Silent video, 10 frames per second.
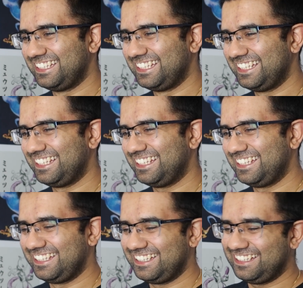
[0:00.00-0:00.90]
exactly
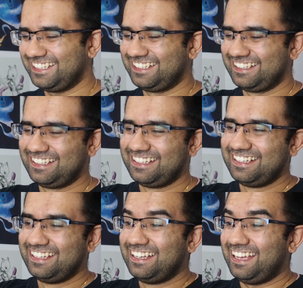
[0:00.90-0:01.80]
half
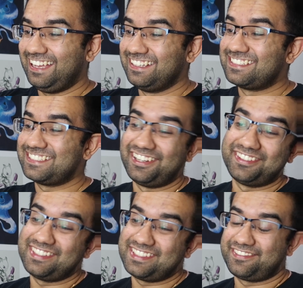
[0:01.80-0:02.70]
in
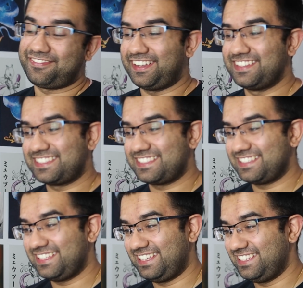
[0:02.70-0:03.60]
Sheldon's
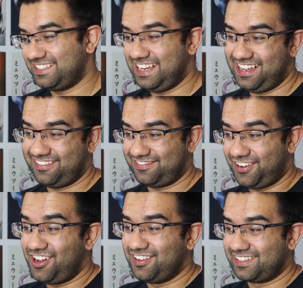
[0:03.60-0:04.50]
defense, he's not
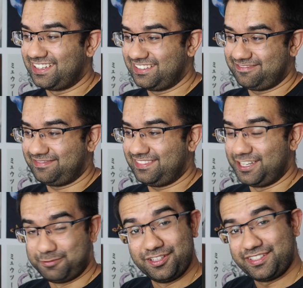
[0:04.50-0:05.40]
wrong. It,
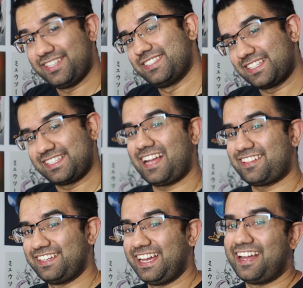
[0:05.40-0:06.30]
it really is
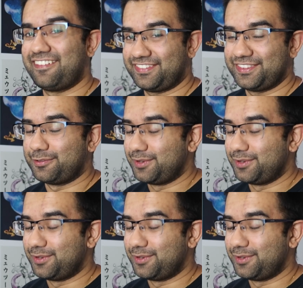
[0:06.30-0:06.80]
exactly half, and